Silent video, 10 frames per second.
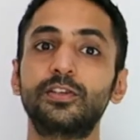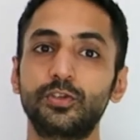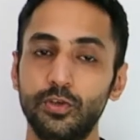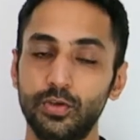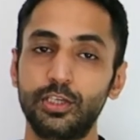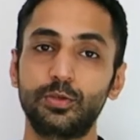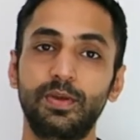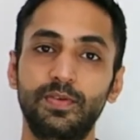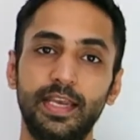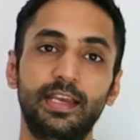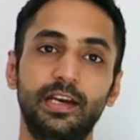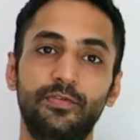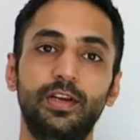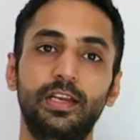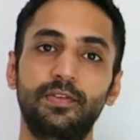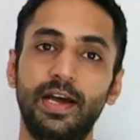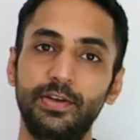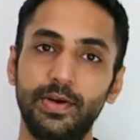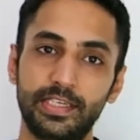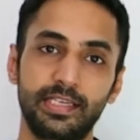So you need to be very careful in
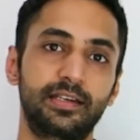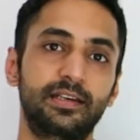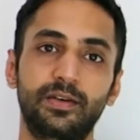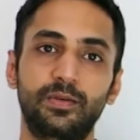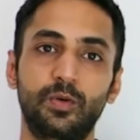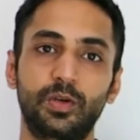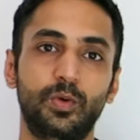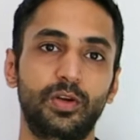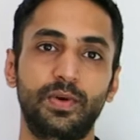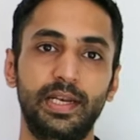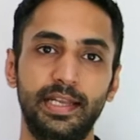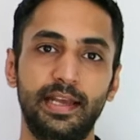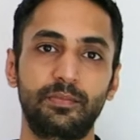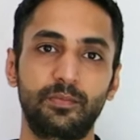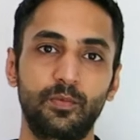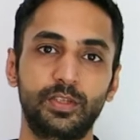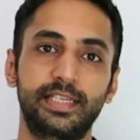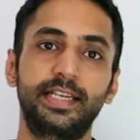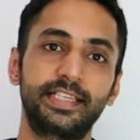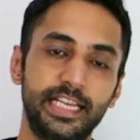evaluating what really was
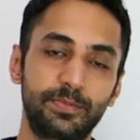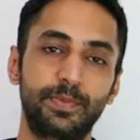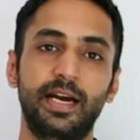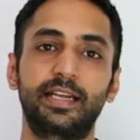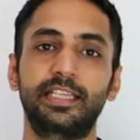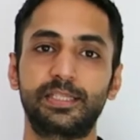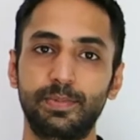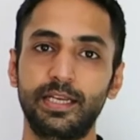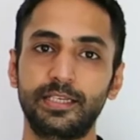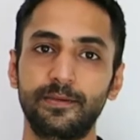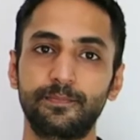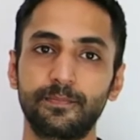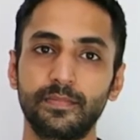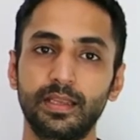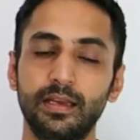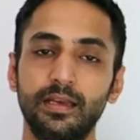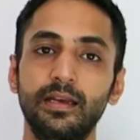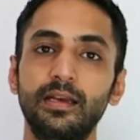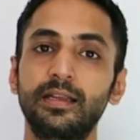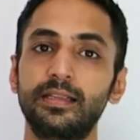the intent behind the split.
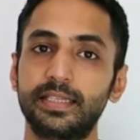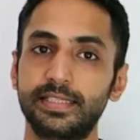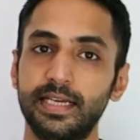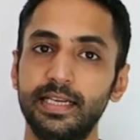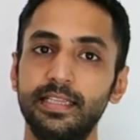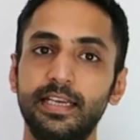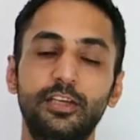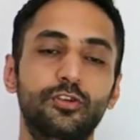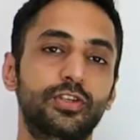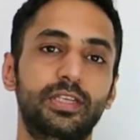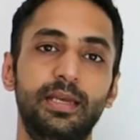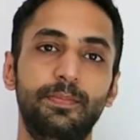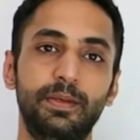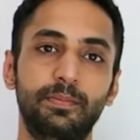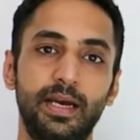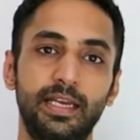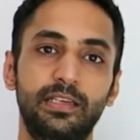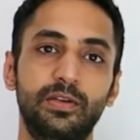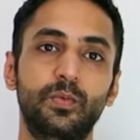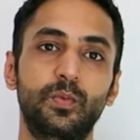The second thing you should keep in
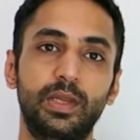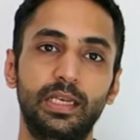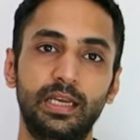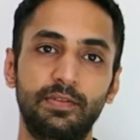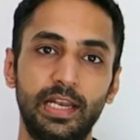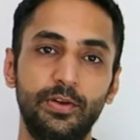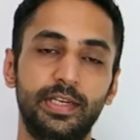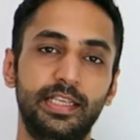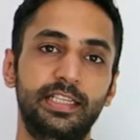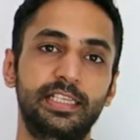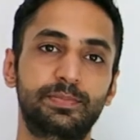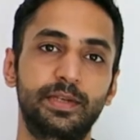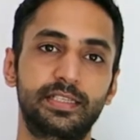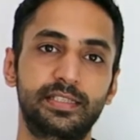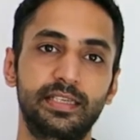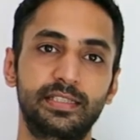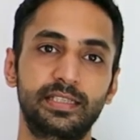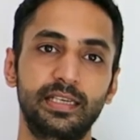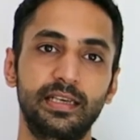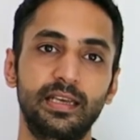mind when evaluating the splits
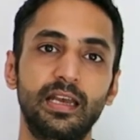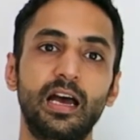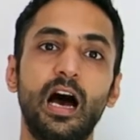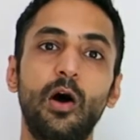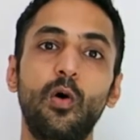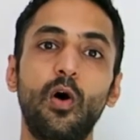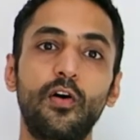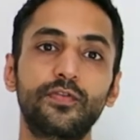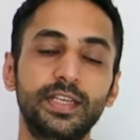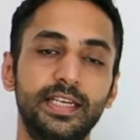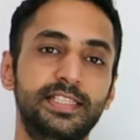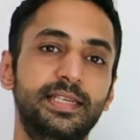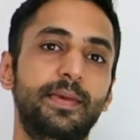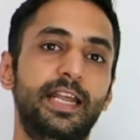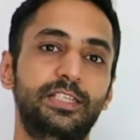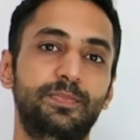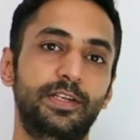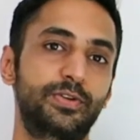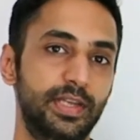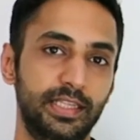is how often is the
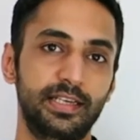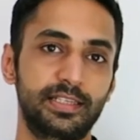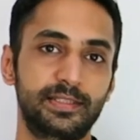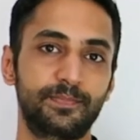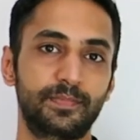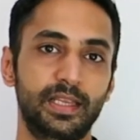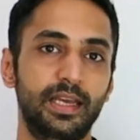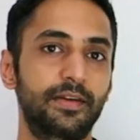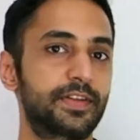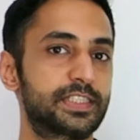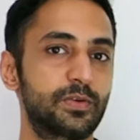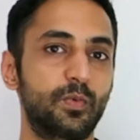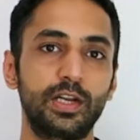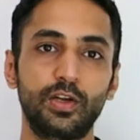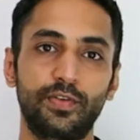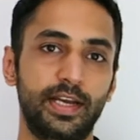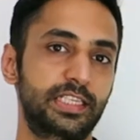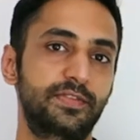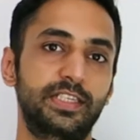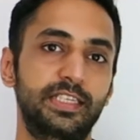management doing this. If it's a one-off
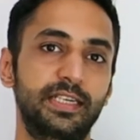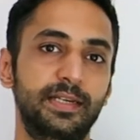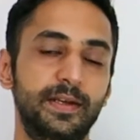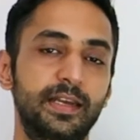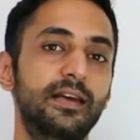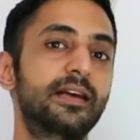activity,